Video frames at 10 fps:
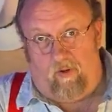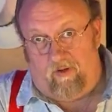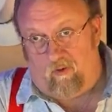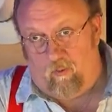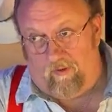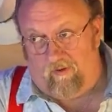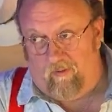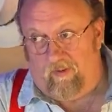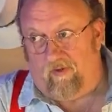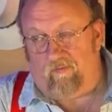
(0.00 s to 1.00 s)
to quit doing
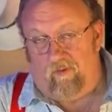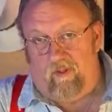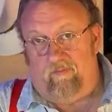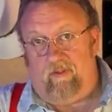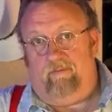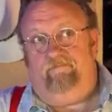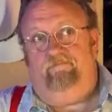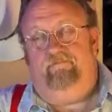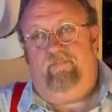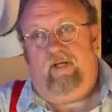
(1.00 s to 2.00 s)
this for a living.
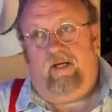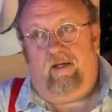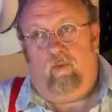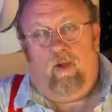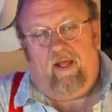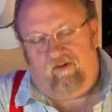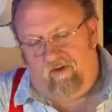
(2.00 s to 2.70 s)
I well, actually,